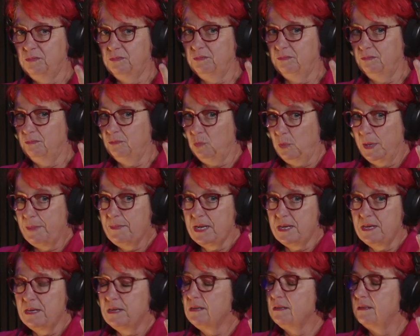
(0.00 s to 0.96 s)

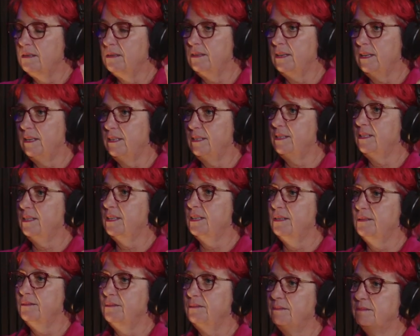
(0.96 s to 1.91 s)
women that
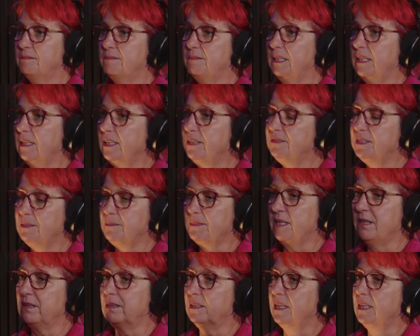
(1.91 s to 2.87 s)
believed in
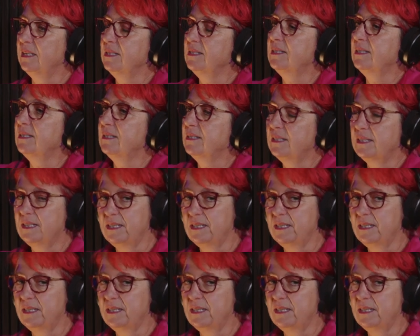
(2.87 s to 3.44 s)
me, I guess.